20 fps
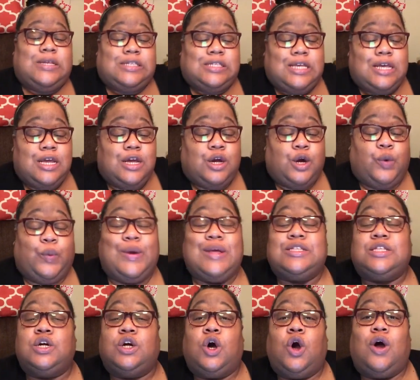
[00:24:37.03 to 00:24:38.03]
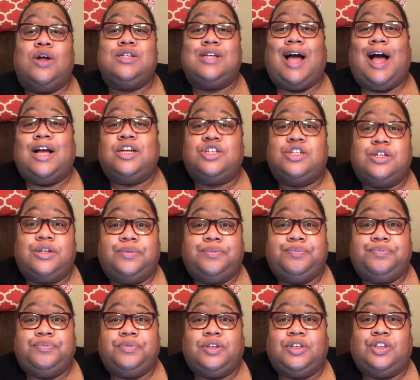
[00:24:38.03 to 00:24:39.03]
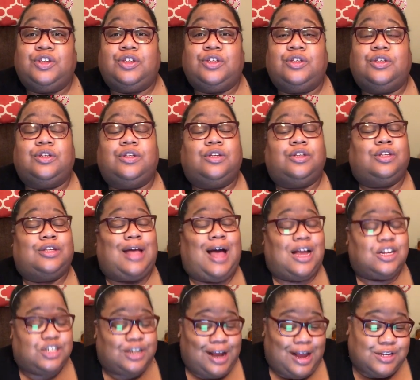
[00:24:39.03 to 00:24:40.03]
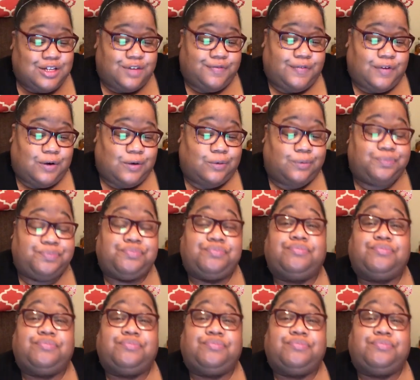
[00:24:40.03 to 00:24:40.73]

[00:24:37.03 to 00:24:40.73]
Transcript: see Kerissa call Tasha. Tasha answers the phone.